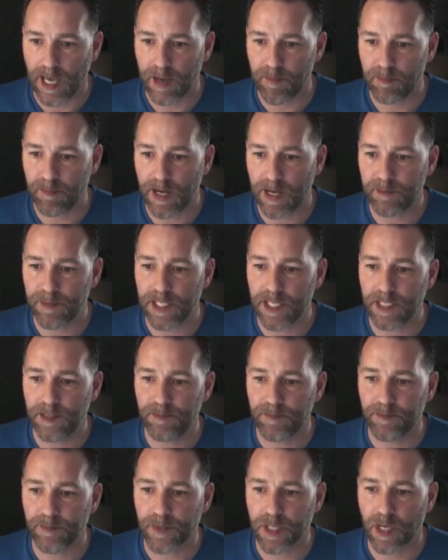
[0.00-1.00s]
Um,
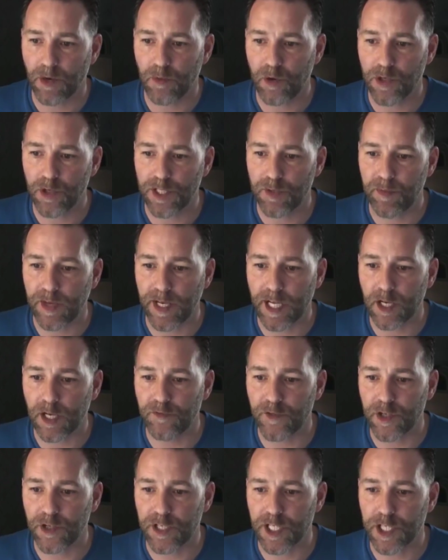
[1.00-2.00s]
Mamta, what is the meaning
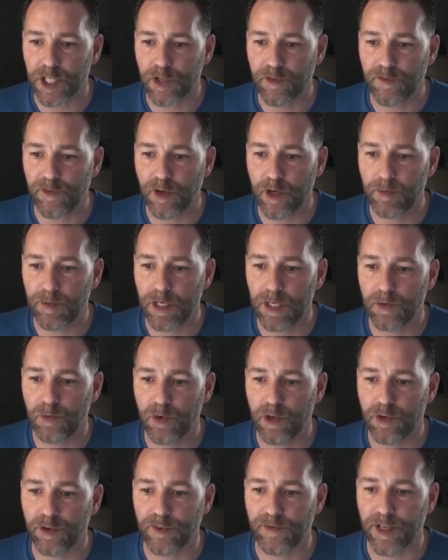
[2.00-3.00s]
of your digital formula?
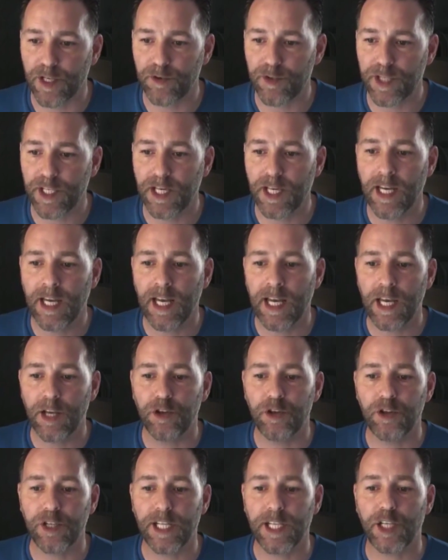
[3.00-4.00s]
What it reveals?
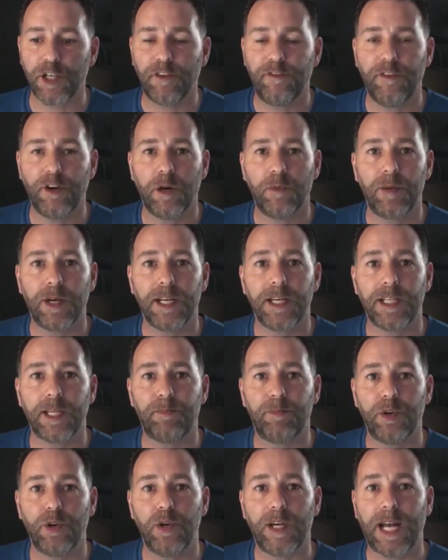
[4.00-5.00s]
Your digital formula is
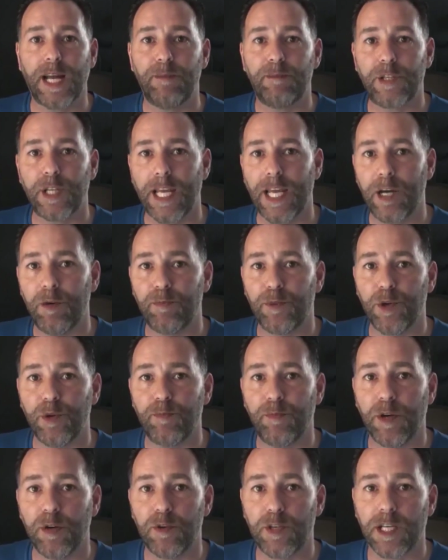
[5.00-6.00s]
a program to help
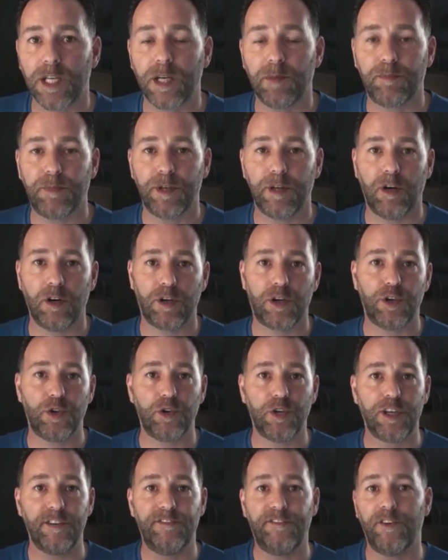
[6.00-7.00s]
you build up or
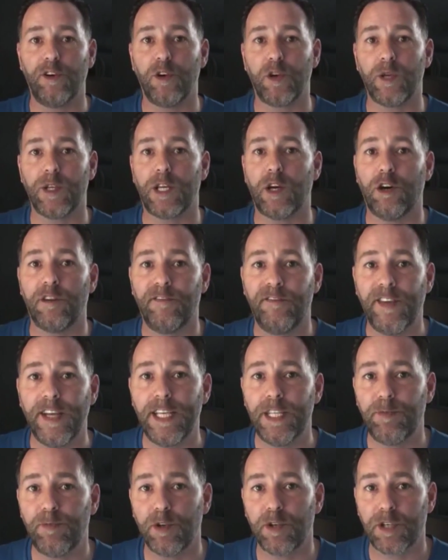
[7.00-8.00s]
grow your following on
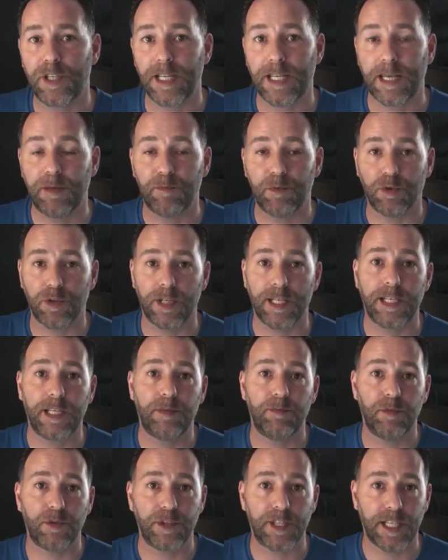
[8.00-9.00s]
Facebook to get more
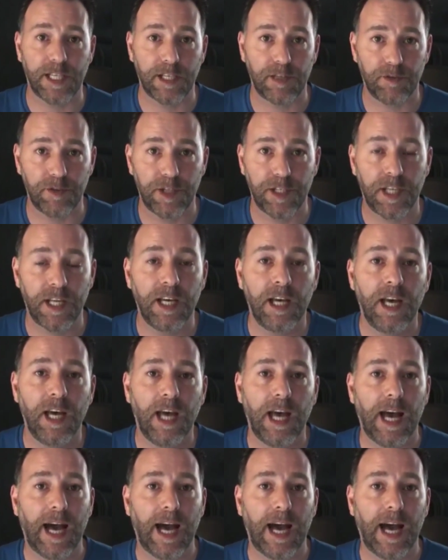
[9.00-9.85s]
leads, more sales,